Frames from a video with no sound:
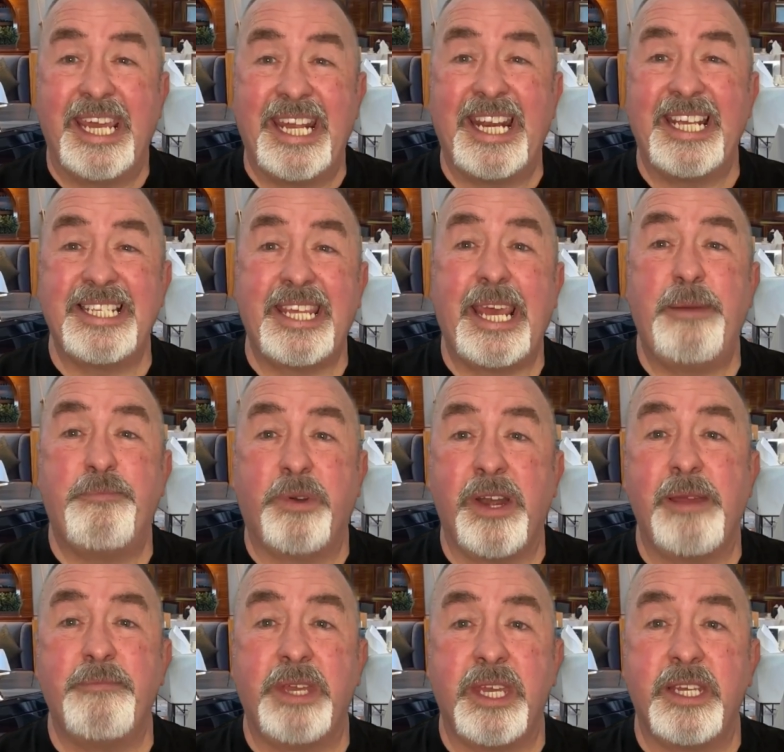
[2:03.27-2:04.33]
It is their
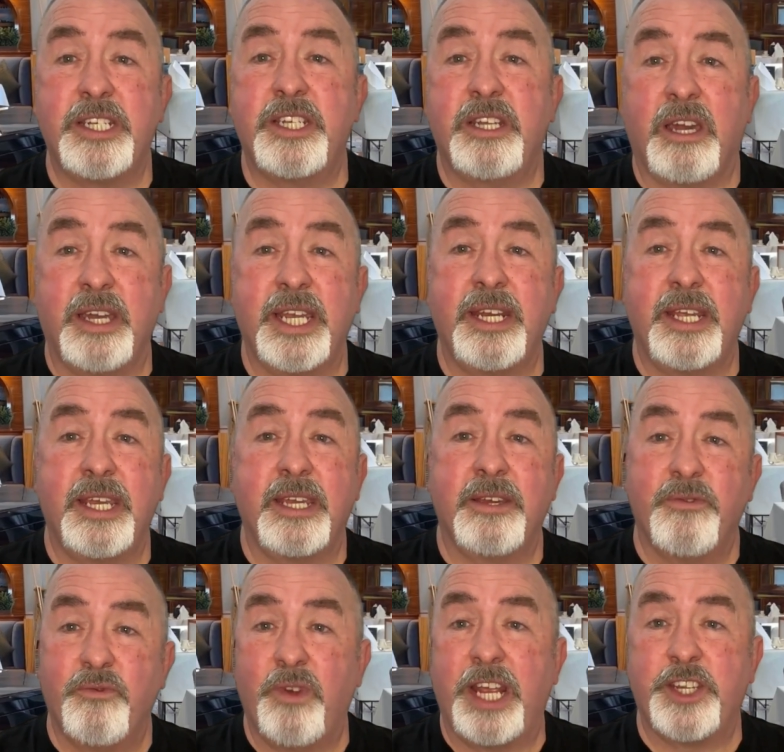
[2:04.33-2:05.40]
premier dining
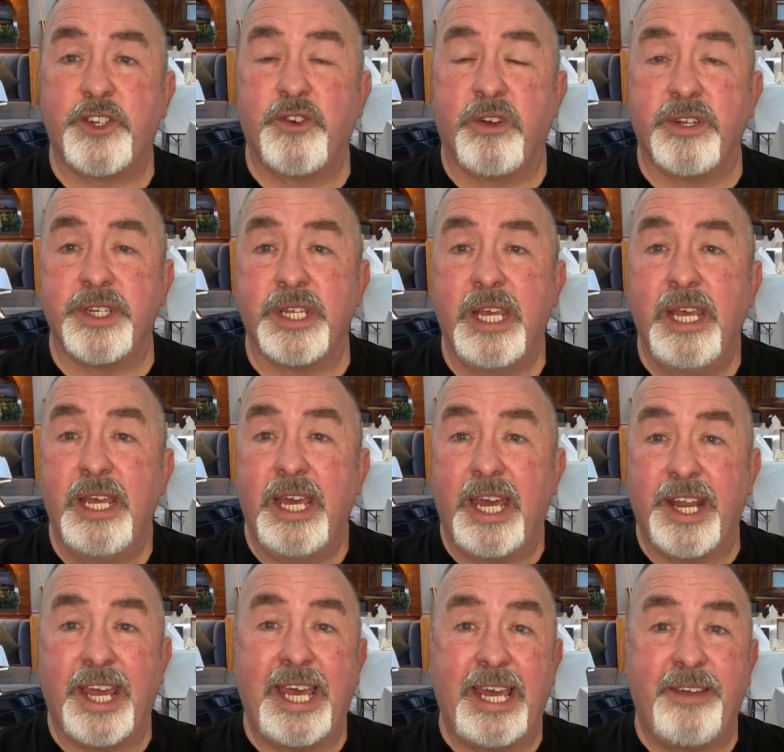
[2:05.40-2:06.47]
restaurant.
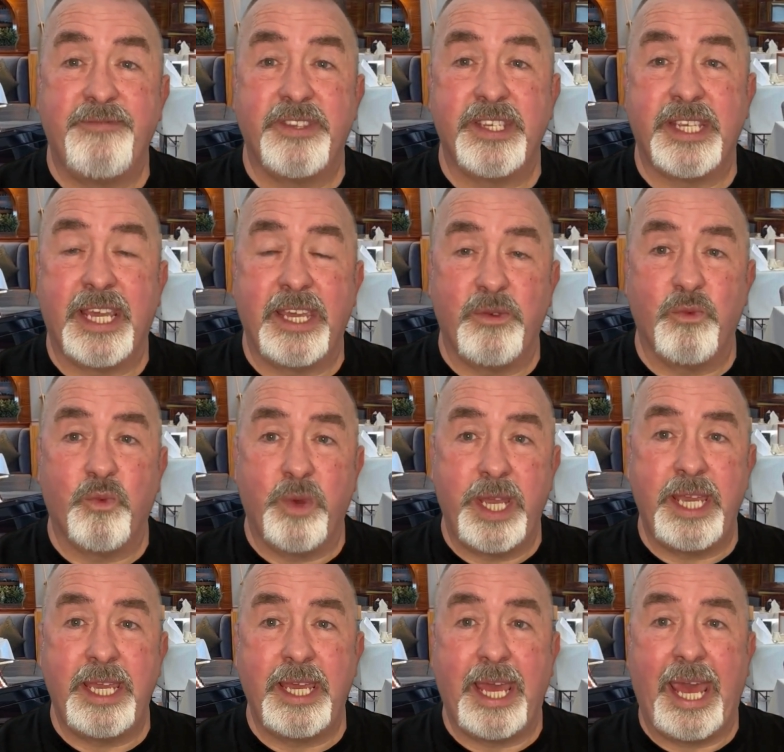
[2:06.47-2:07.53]
And I have to say,
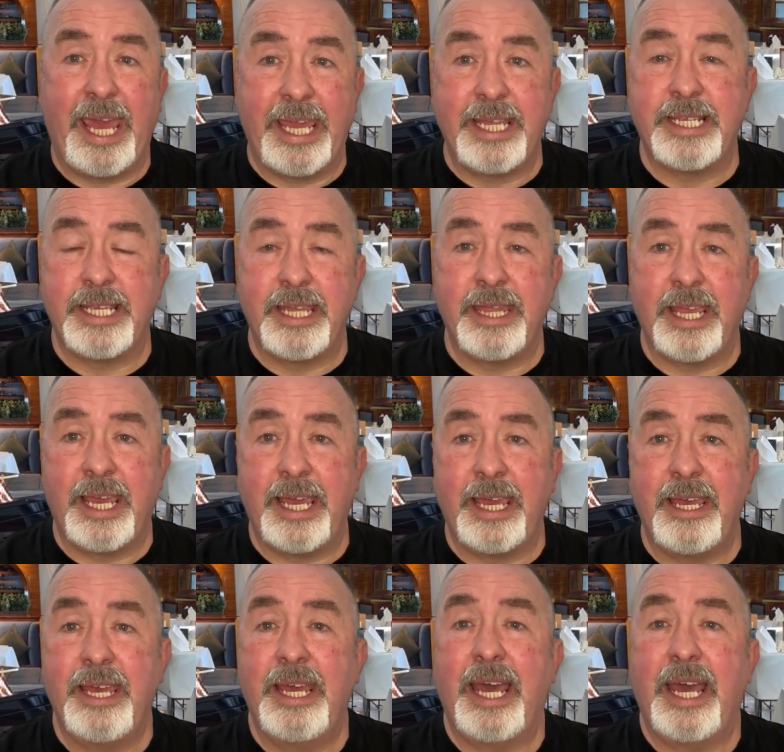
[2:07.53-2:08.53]
we ate in there